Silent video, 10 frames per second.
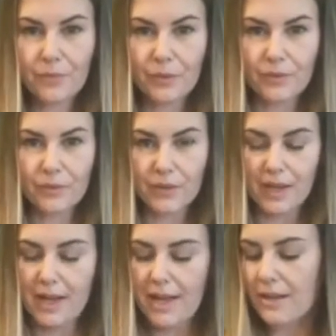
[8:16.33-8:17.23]
Okay, now
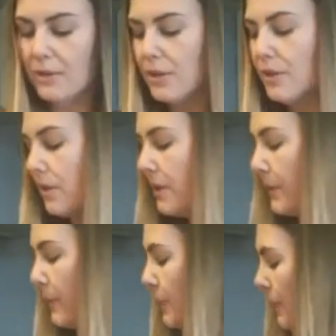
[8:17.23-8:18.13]
you guys will do it
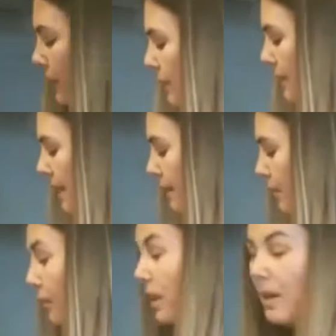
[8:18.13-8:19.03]
on a table.
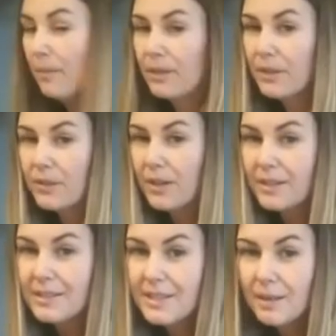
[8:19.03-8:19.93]
But you can't see,
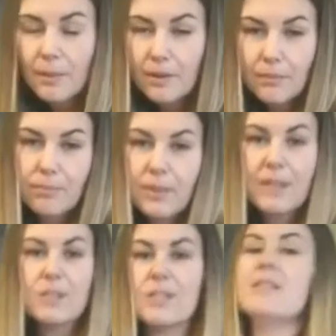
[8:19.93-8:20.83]
my kitchen's
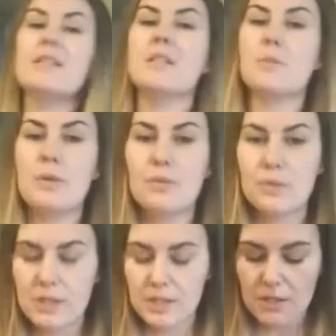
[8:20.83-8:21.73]
a little bit awkward, so
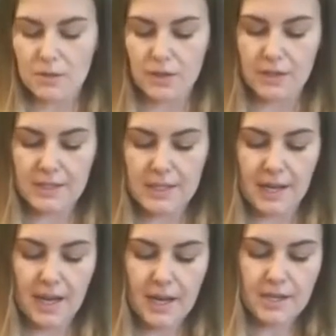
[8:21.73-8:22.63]
you can't see.
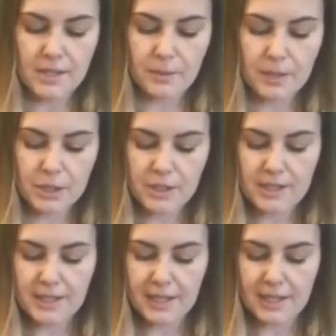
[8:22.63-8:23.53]
So we're just going to
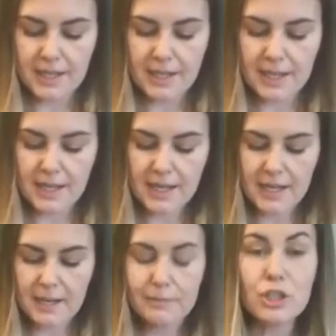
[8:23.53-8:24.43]
keep
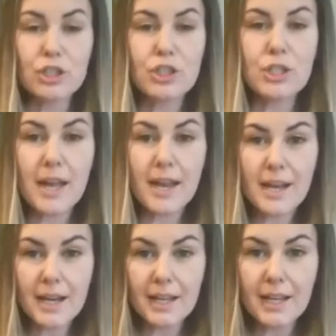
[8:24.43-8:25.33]

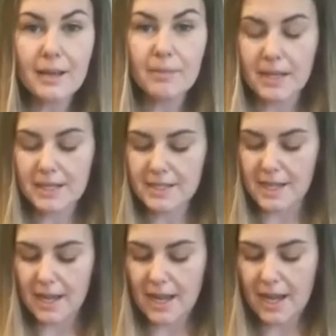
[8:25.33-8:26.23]
gently mixing
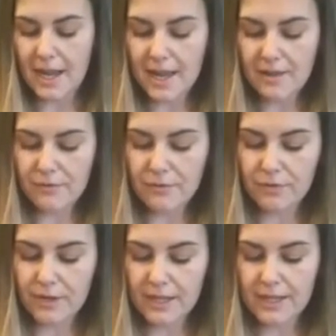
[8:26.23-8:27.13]

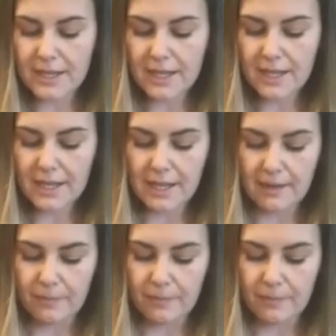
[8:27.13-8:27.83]
everything in.